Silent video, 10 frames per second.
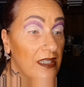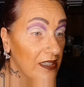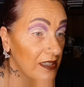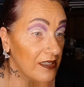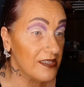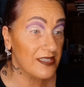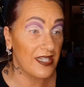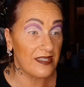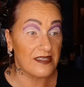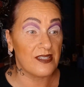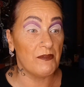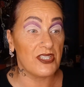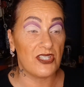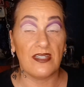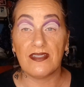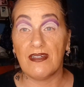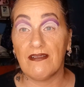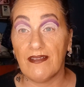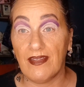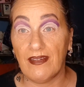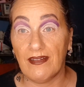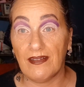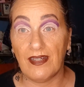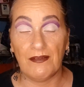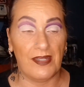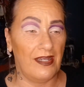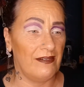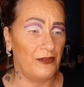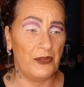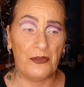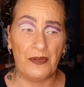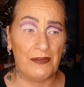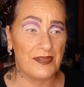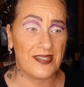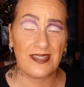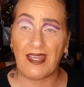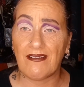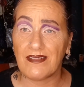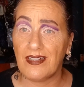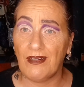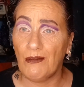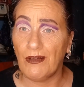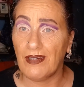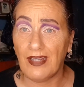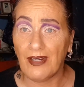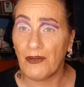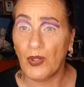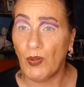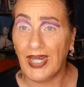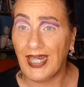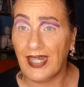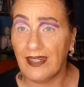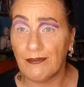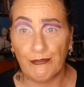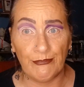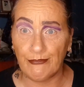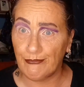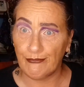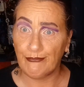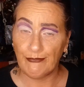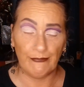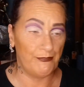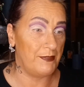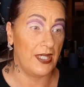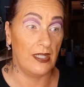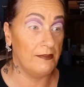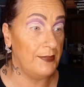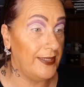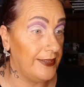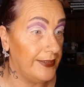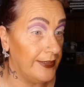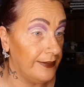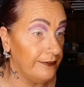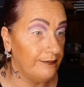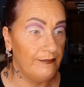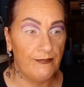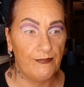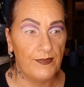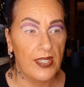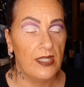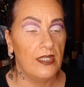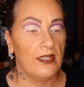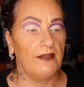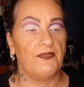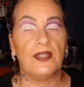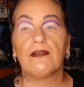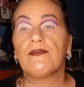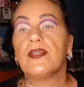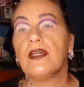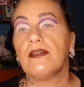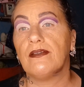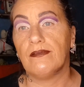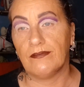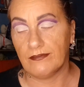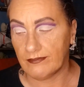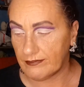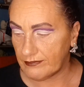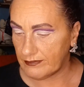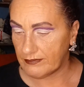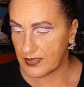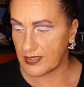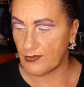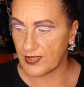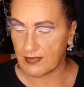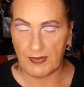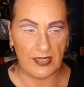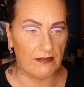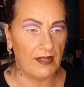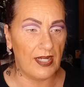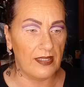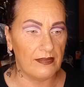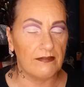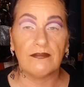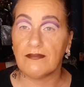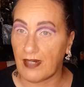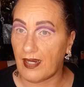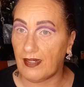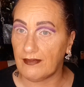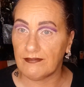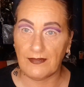And it's like so much easier than, I don't know, I was scared to do it. I don't know why. Beyond me, you know? The fear of the unknown, so to speak, right? Right.